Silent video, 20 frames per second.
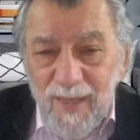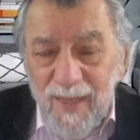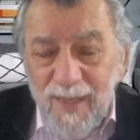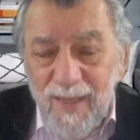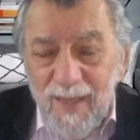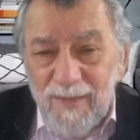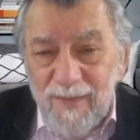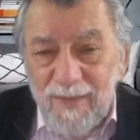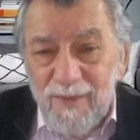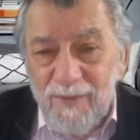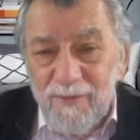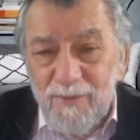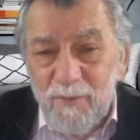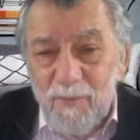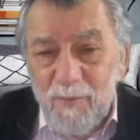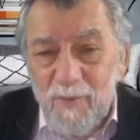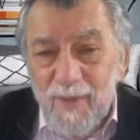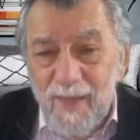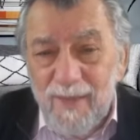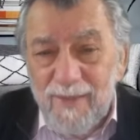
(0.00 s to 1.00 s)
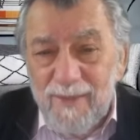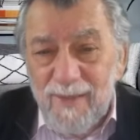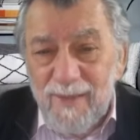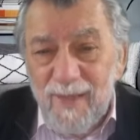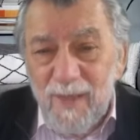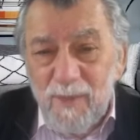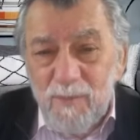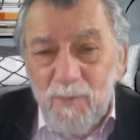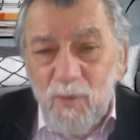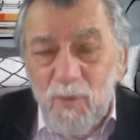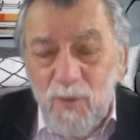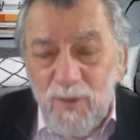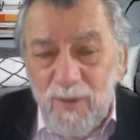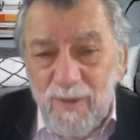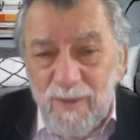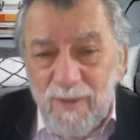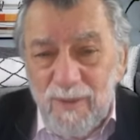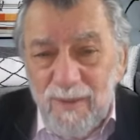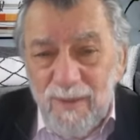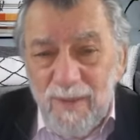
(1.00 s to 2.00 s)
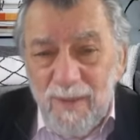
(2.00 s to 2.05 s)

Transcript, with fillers: And from that time on,